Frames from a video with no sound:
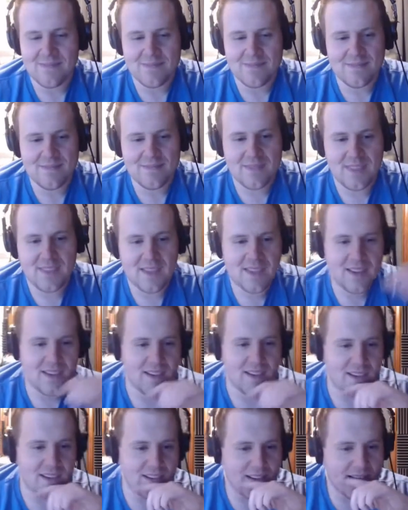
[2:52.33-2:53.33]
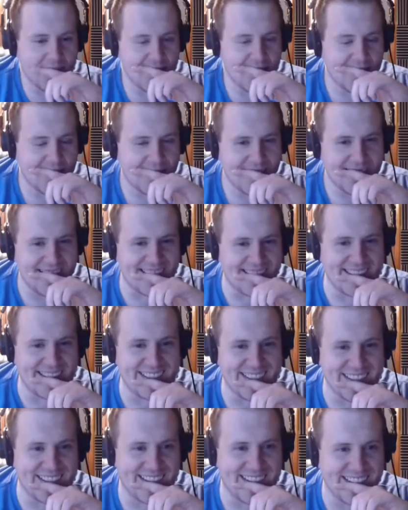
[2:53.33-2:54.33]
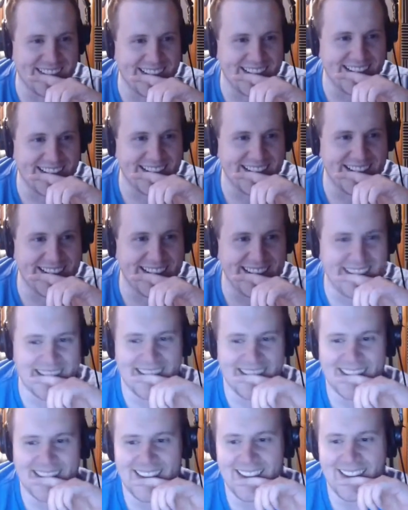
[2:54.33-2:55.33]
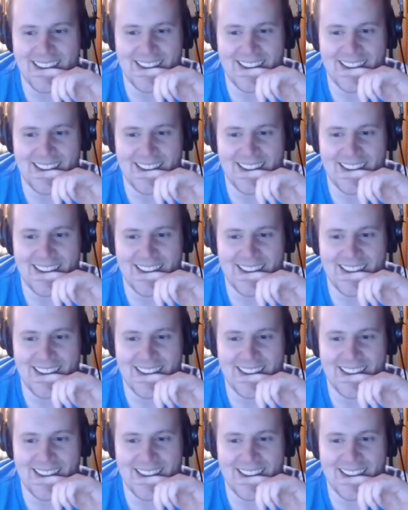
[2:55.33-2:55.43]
(not speaking)